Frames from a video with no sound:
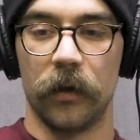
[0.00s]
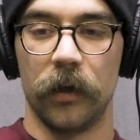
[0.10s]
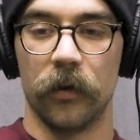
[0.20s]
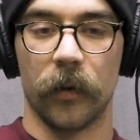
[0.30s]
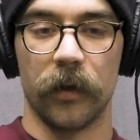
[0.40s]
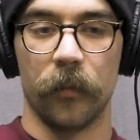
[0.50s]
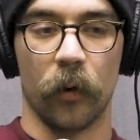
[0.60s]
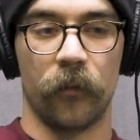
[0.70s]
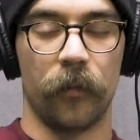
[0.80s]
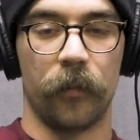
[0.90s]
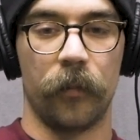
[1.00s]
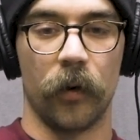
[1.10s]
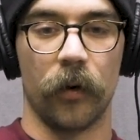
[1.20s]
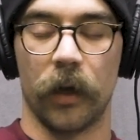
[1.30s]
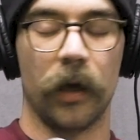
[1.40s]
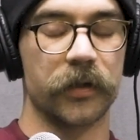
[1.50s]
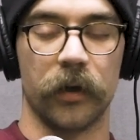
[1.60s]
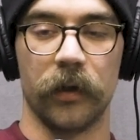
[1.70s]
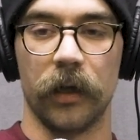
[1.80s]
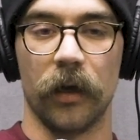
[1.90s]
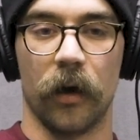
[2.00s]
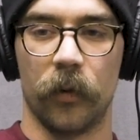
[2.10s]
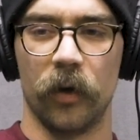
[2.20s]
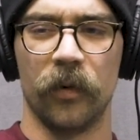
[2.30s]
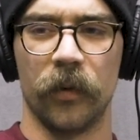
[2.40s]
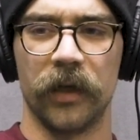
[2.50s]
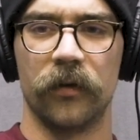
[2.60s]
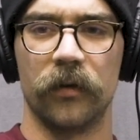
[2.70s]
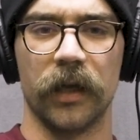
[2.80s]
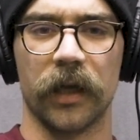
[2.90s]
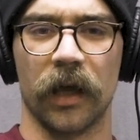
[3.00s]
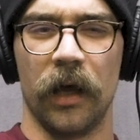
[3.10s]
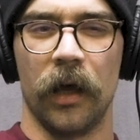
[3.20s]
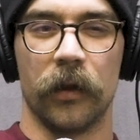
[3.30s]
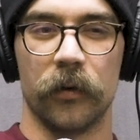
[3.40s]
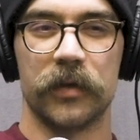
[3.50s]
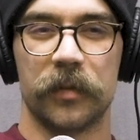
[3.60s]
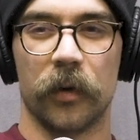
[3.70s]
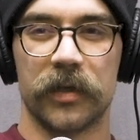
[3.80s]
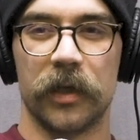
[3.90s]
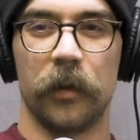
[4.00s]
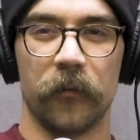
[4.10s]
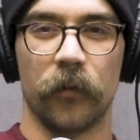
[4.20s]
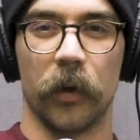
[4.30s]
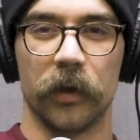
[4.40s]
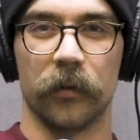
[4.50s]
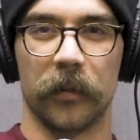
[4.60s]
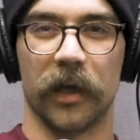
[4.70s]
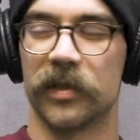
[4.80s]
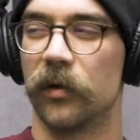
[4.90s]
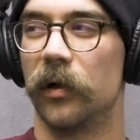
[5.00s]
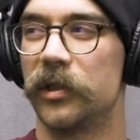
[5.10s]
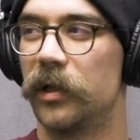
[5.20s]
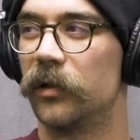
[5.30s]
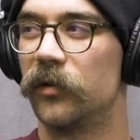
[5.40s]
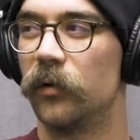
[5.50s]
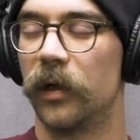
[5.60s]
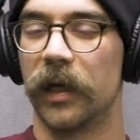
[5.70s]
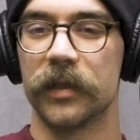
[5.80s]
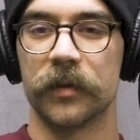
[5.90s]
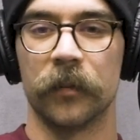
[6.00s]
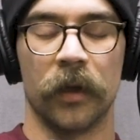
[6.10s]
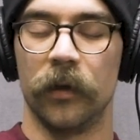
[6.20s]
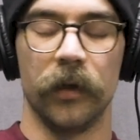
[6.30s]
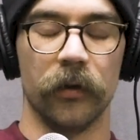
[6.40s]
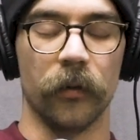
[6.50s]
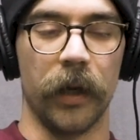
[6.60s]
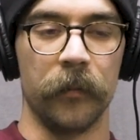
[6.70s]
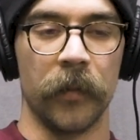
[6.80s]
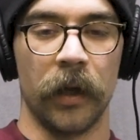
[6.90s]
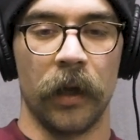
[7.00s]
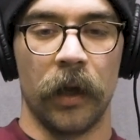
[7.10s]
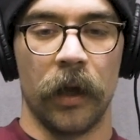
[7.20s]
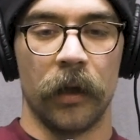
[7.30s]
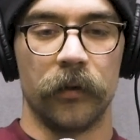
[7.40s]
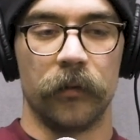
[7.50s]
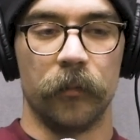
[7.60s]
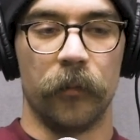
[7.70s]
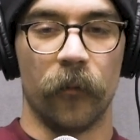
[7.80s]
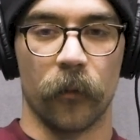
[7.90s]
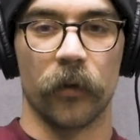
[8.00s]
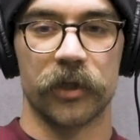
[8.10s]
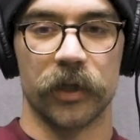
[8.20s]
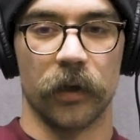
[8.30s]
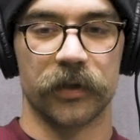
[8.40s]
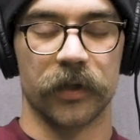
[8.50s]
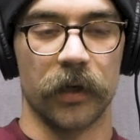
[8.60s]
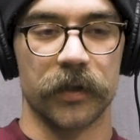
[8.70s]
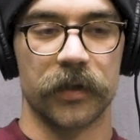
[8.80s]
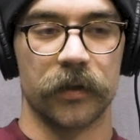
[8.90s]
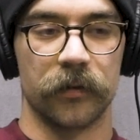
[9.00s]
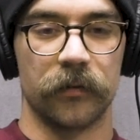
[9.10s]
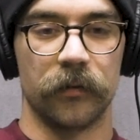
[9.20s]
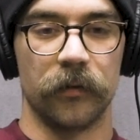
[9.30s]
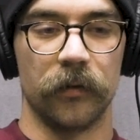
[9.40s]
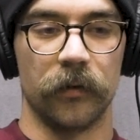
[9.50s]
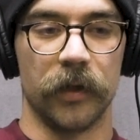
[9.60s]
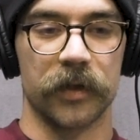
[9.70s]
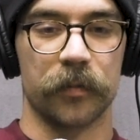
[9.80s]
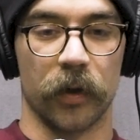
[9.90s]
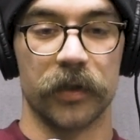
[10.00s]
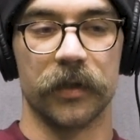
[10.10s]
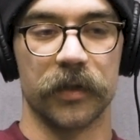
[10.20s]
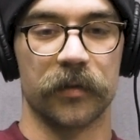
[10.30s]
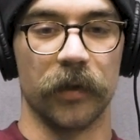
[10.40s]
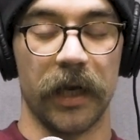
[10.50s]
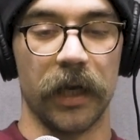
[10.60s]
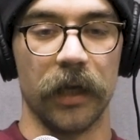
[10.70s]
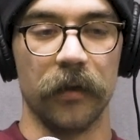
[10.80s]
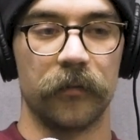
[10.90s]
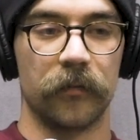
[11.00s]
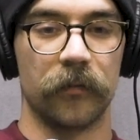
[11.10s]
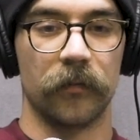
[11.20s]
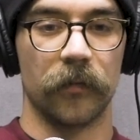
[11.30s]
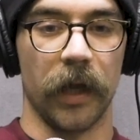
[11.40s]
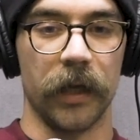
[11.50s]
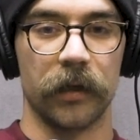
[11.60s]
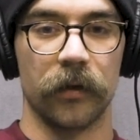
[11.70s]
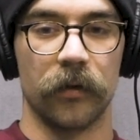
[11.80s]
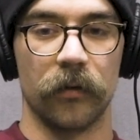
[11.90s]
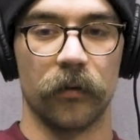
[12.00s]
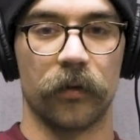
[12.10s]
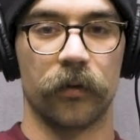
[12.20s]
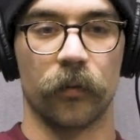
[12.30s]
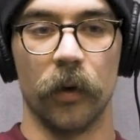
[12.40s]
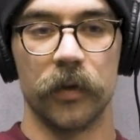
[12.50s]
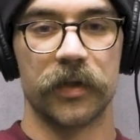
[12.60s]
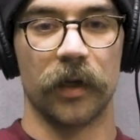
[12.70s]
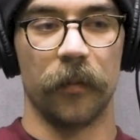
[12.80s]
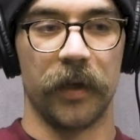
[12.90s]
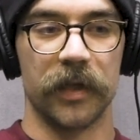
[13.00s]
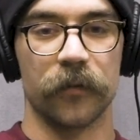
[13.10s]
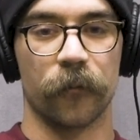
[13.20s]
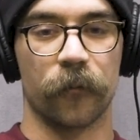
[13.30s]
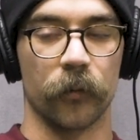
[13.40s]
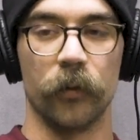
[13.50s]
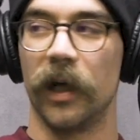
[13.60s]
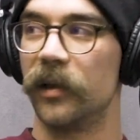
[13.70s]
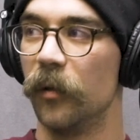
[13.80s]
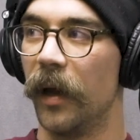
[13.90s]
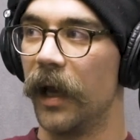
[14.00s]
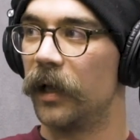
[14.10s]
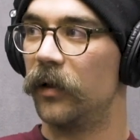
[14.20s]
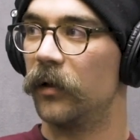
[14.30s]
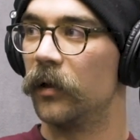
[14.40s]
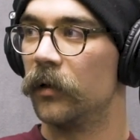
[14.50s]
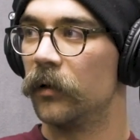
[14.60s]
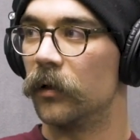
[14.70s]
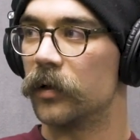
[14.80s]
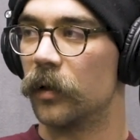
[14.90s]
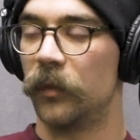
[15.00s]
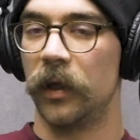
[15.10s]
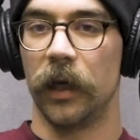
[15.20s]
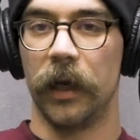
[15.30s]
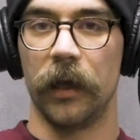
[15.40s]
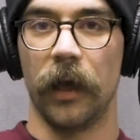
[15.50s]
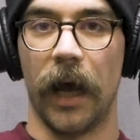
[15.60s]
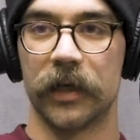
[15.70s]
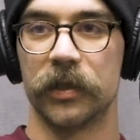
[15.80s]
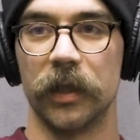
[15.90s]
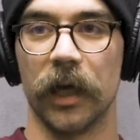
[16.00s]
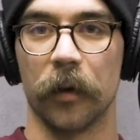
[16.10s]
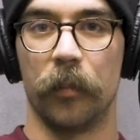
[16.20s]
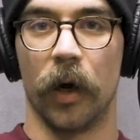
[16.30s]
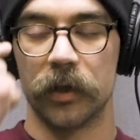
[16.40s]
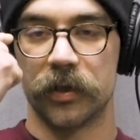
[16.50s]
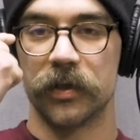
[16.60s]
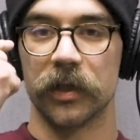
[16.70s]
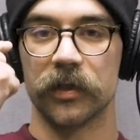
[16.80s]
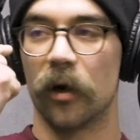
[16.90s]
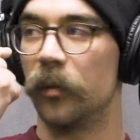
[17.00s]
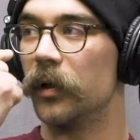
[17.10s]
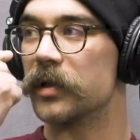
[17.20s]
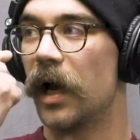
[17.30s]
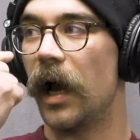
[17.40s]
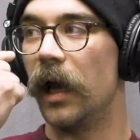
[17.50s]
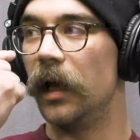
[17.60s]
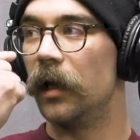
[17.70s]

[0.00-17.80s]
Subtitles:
either way, the Unbroken Wing dude, like there was this person that had been following them around, kind of starting shit on the tour, I guess. Either way, before the show starts, this lady, like throws a piece of fruit at the band or something, and it actually like punctures the guitar player's eye.